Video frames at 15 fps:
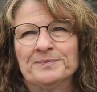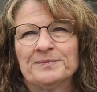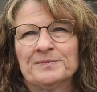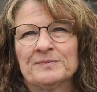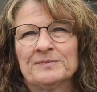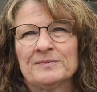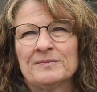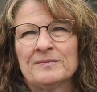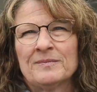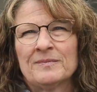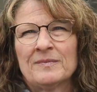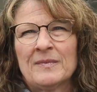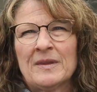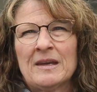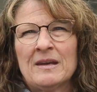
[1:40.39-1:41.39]
When was the last
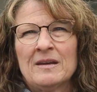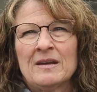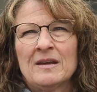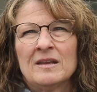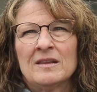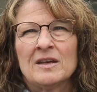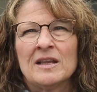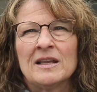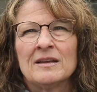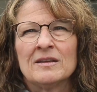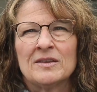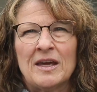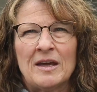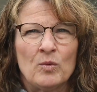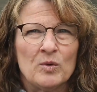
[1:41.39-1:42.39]
landslide? The,
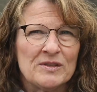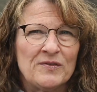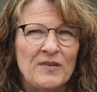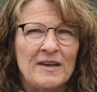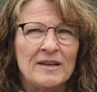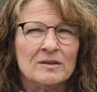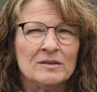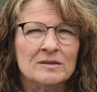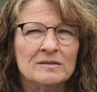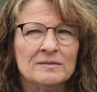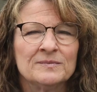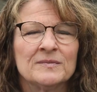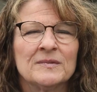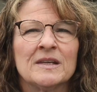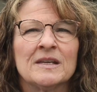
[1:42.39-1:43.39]
that was fatal
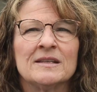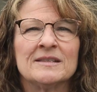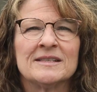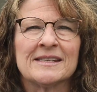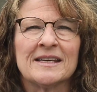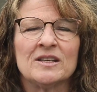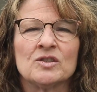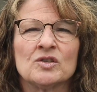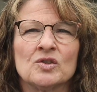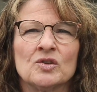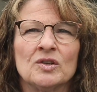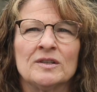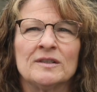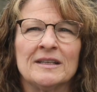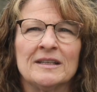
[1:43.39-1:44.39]
yeah. in Saint
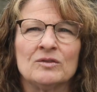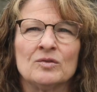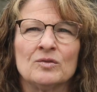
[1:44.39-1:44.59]
Jude in